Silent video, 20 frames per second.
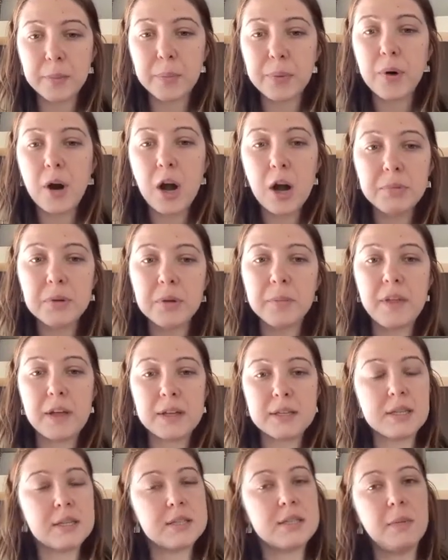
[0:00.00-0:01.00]
problem
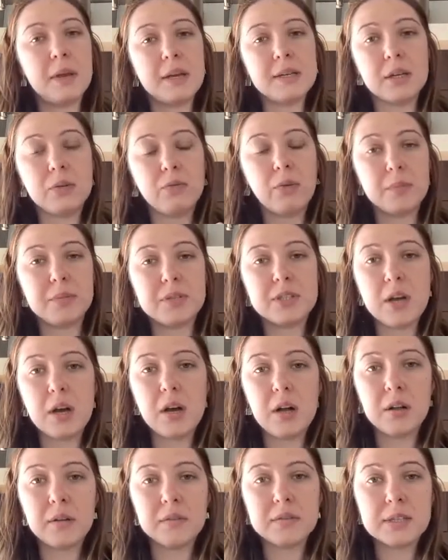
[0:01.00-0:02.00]
that the semantic web
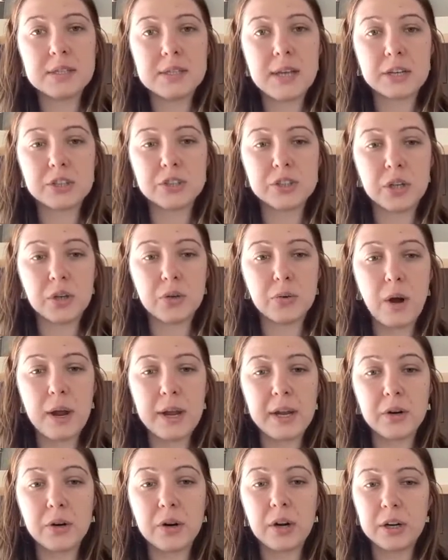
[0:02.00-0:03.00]
solves is actually
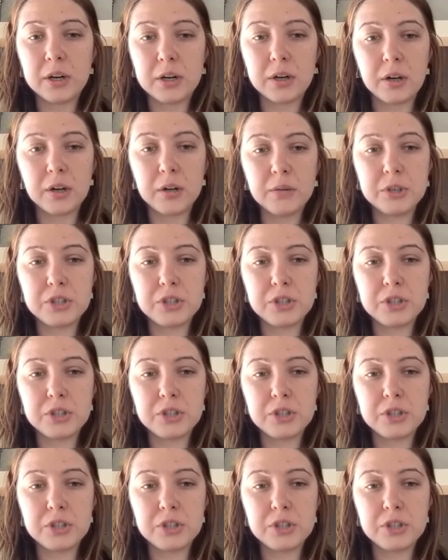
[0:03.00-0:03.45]
quite critical,